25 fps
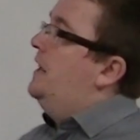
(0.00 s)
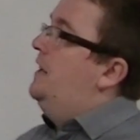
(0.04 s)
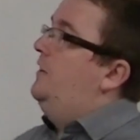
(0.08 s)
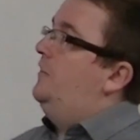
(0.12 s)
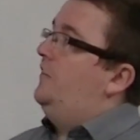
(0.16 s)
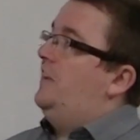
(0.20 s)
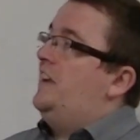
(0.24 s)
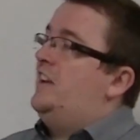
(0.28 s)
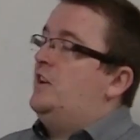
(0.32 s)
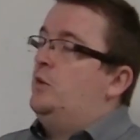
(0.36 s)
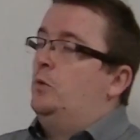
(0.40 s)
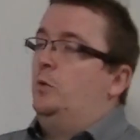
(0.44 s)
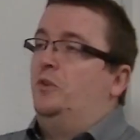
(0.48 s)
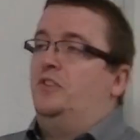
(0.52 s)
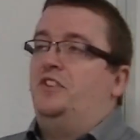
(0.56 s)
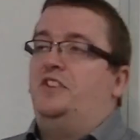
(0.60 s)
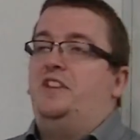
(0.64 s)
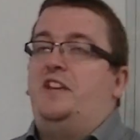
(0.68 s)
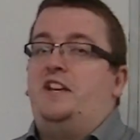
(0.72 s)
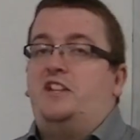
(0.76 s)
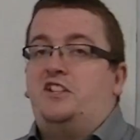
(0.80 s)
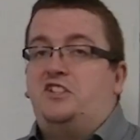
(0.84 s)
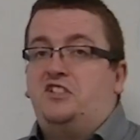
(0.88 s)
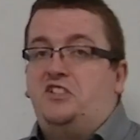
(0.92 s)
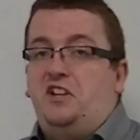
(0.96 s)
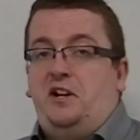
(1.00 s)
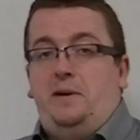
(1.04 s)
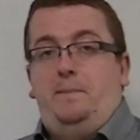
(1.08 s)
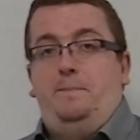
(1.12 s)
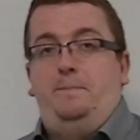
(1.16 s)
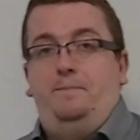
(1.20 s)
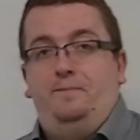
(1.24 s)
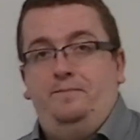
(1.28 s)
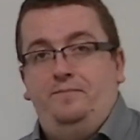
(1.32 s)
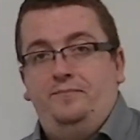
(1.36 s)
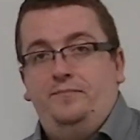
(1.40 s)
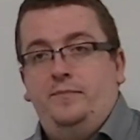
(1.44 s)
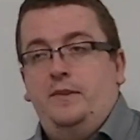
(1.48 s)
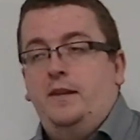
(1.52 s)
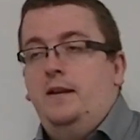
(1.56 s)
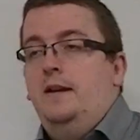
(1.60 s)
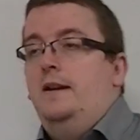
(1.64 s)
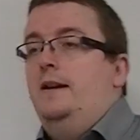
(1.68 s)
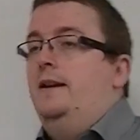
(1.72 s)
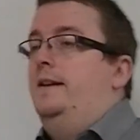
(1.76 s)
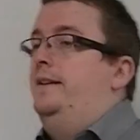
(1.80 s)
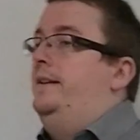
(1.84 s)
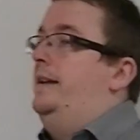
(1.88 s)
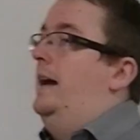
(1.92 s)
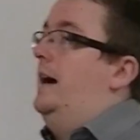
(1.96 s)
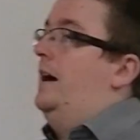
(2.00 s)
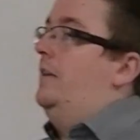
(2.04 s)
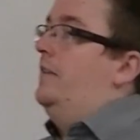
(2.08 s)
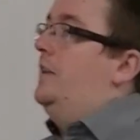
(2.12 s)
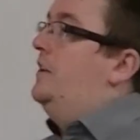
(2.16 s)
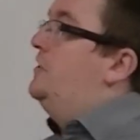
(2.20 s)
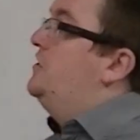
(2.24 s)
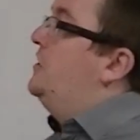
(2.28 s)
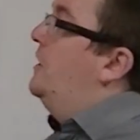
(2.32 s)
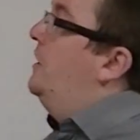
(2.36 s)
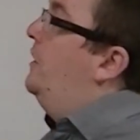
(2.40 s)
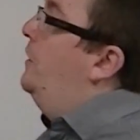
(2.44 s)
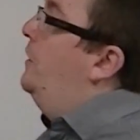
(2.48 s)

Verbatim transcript: is equal to their sum. Now, there's a